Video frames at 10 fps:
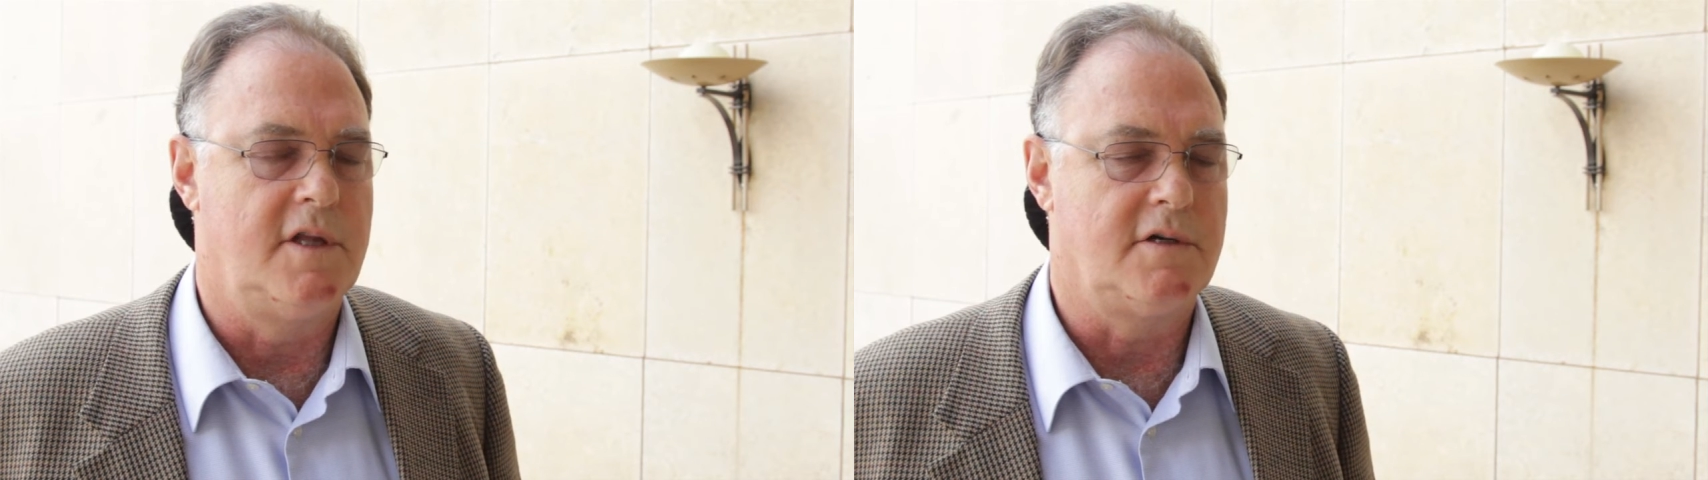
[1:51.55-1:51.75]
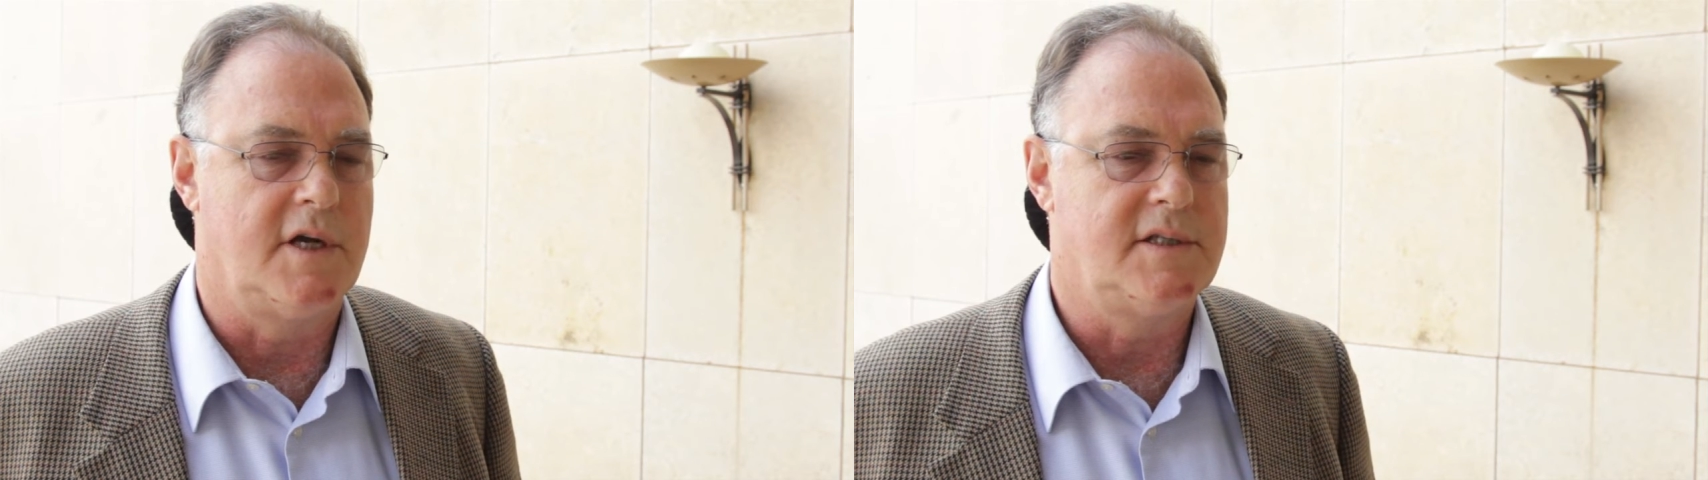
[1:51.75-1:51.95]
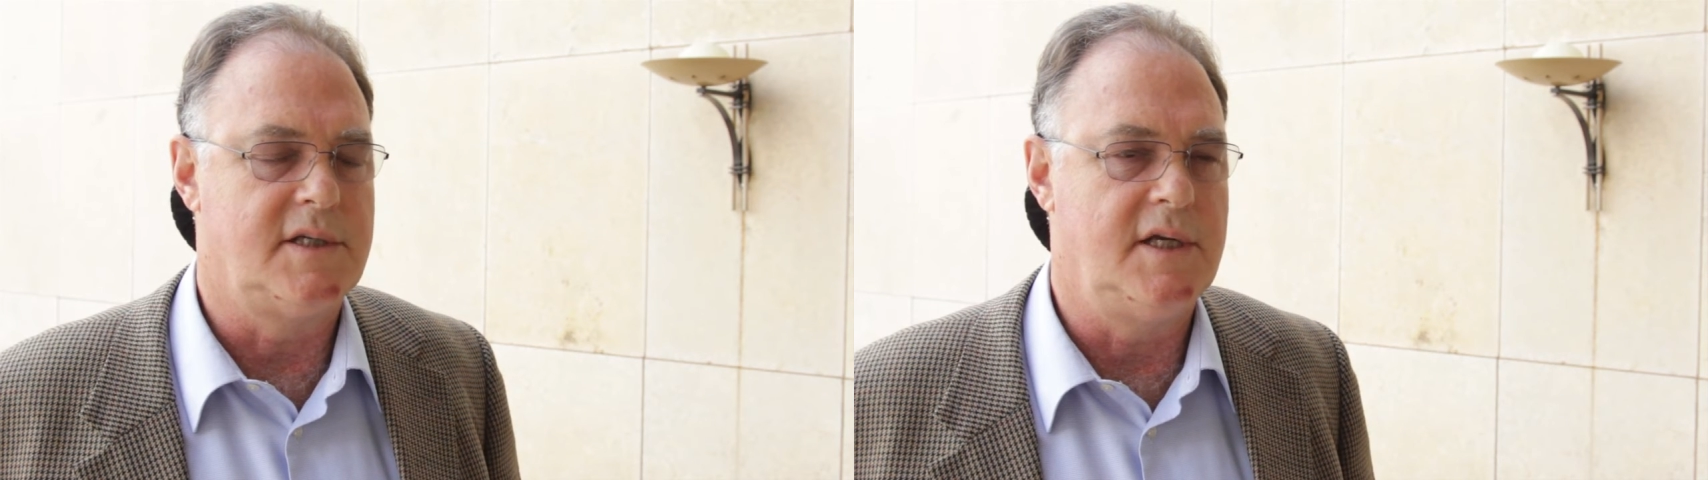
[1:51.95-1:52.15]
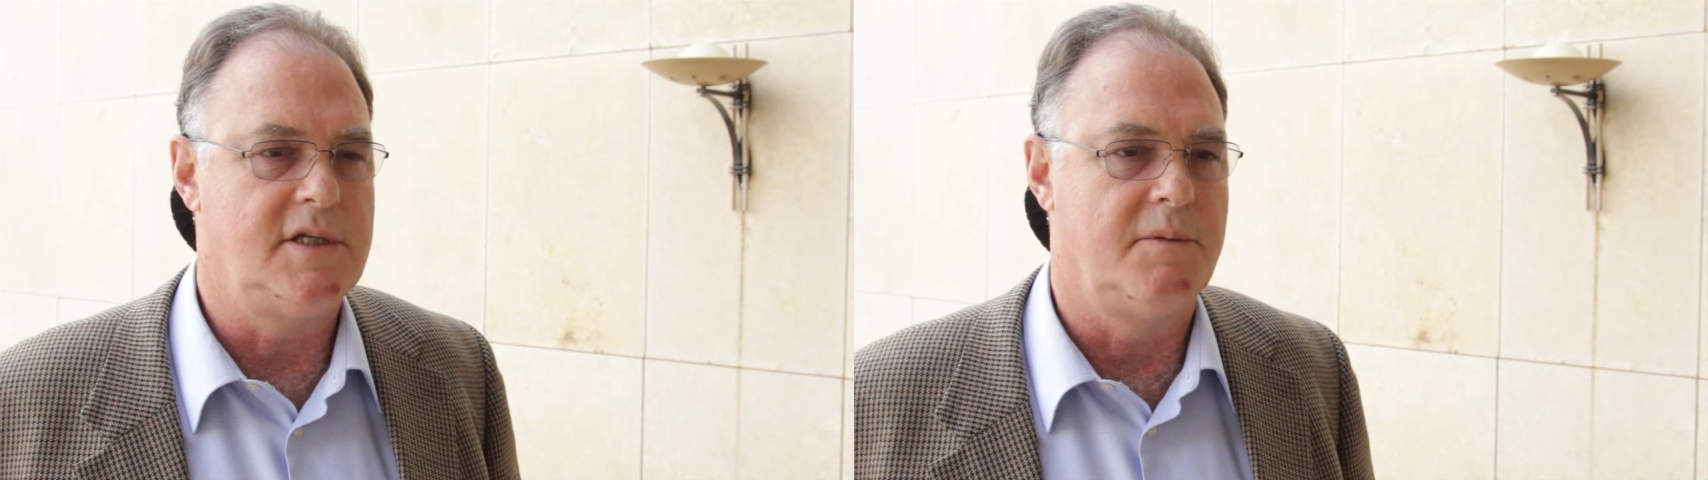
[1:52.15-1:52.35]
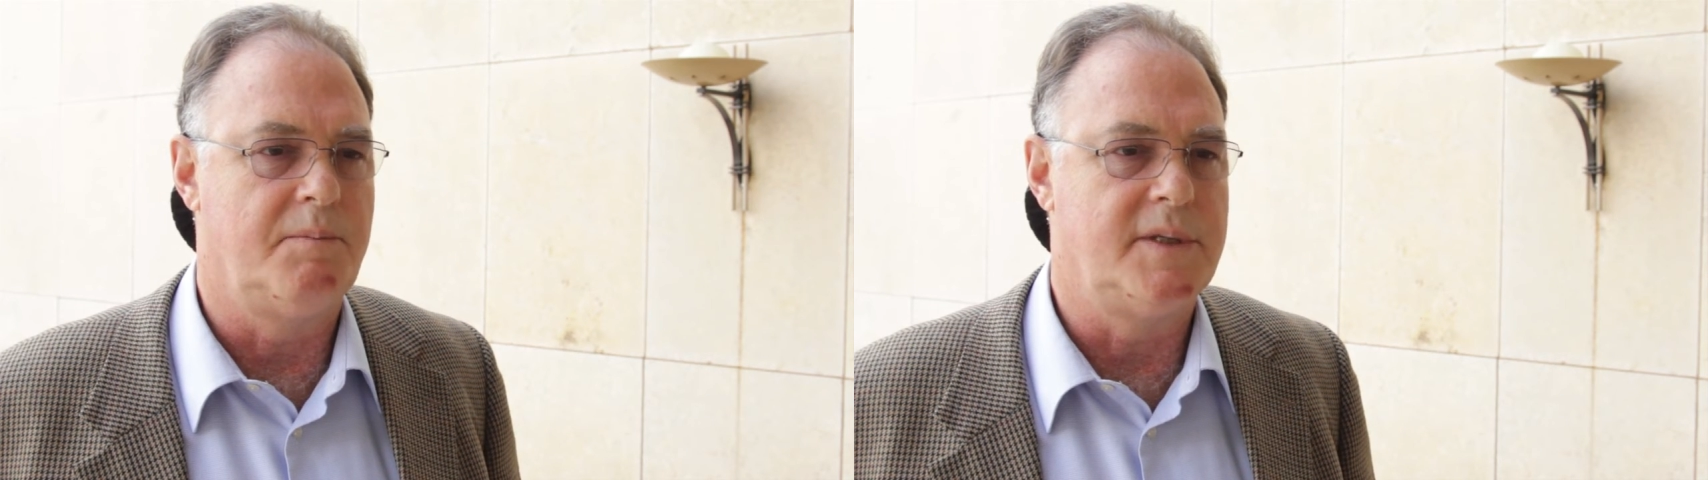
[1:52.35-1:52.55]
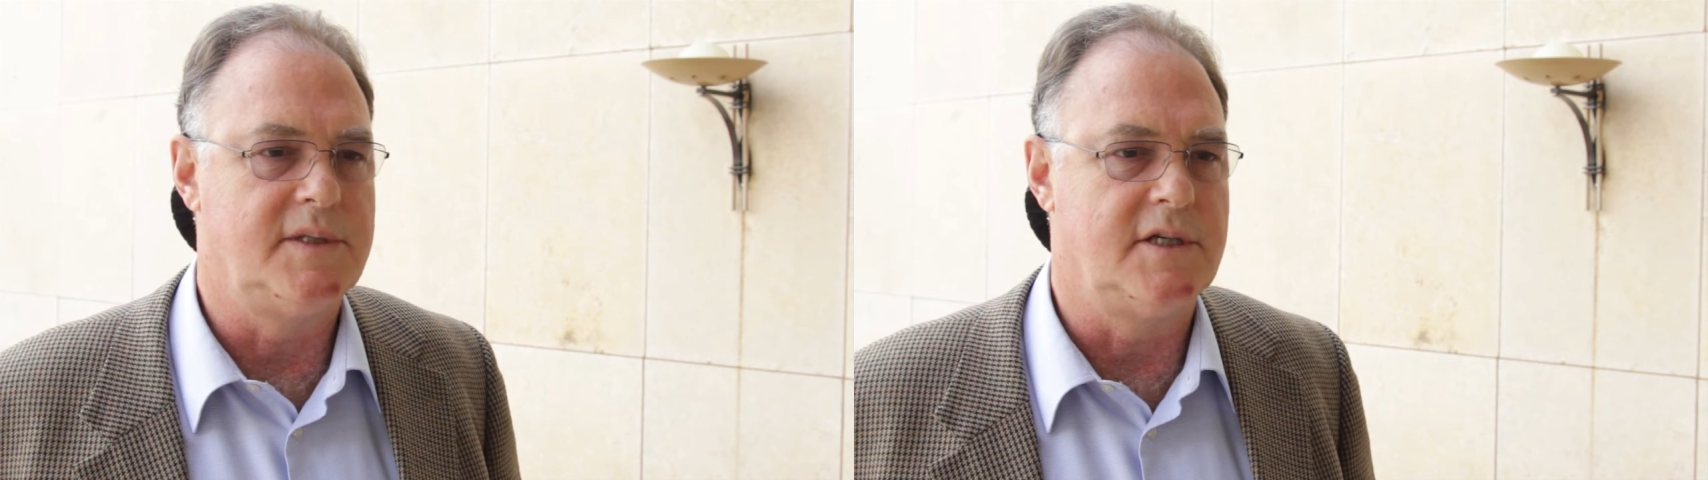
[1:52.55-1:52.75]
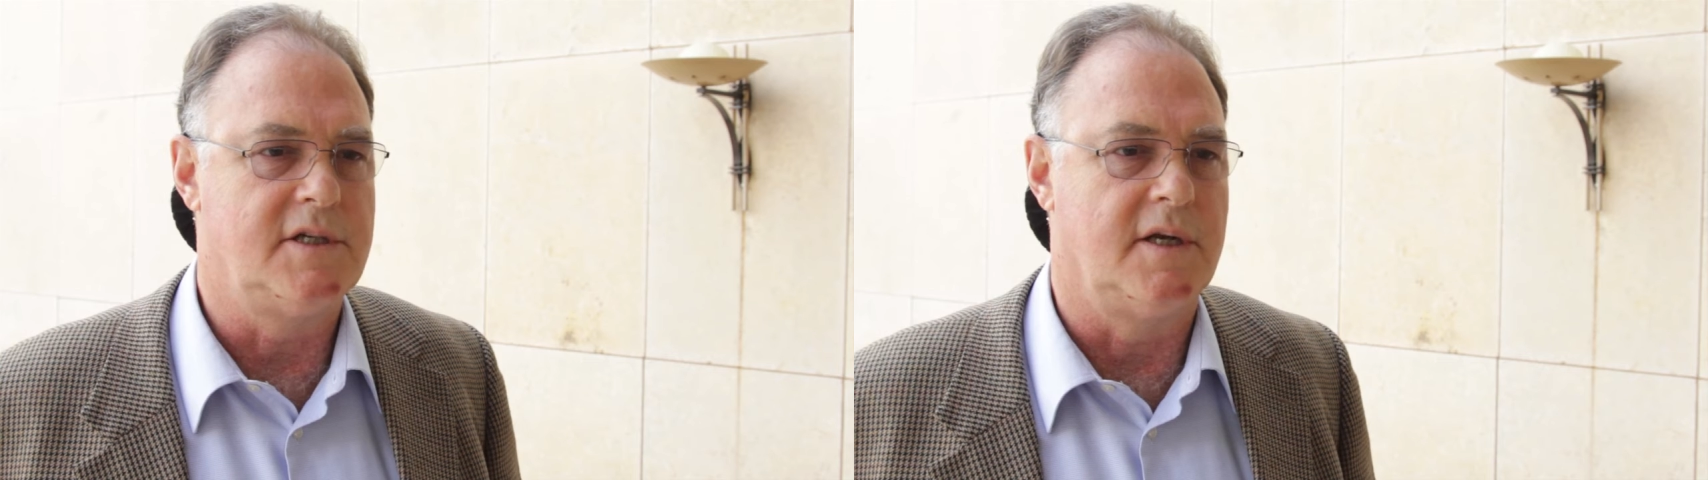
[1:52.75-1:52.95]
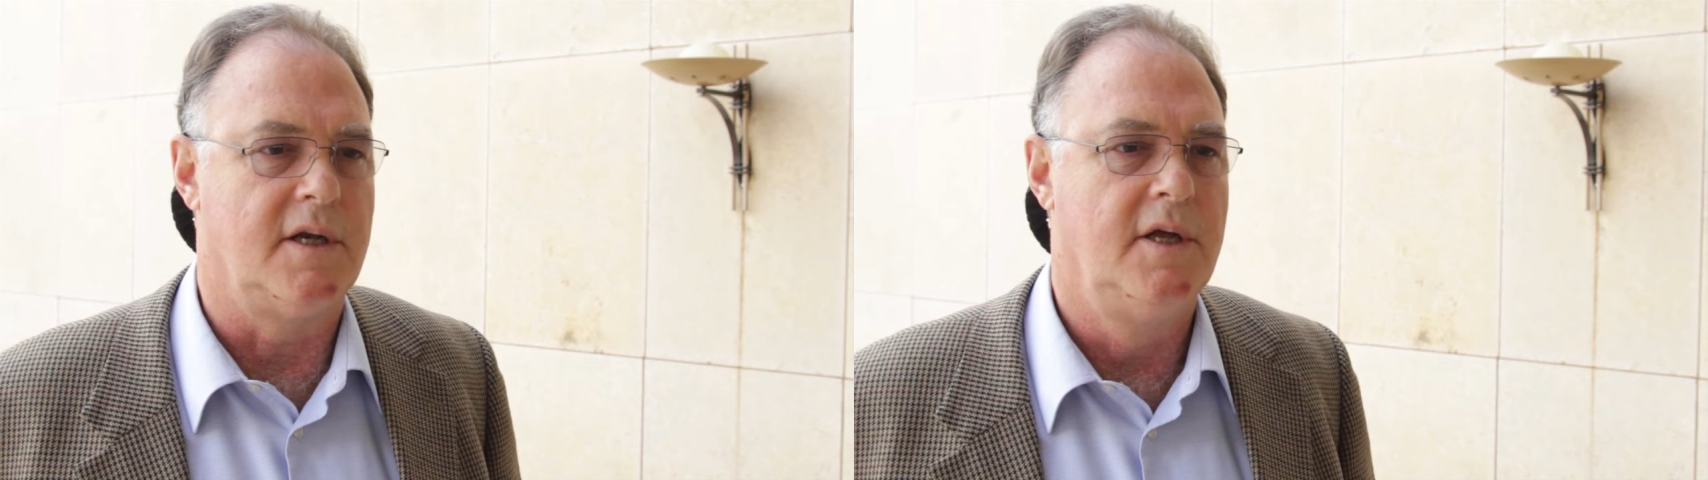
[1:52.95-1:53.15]
the trusteeship
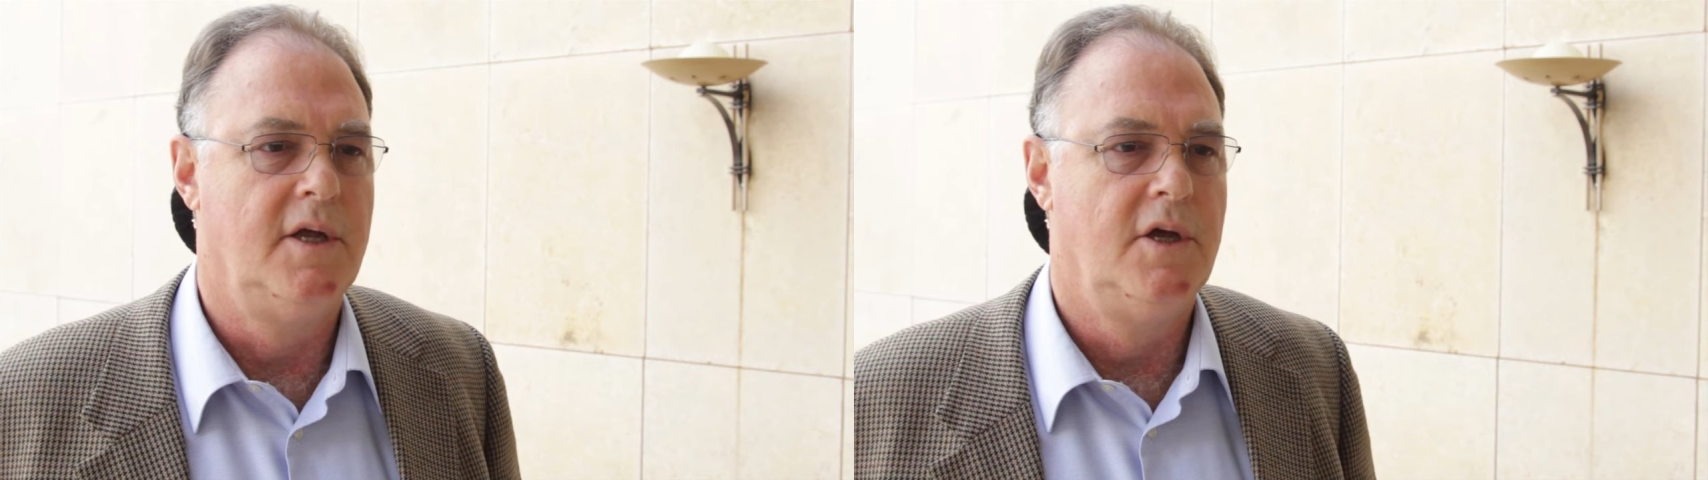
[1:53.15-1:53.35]
position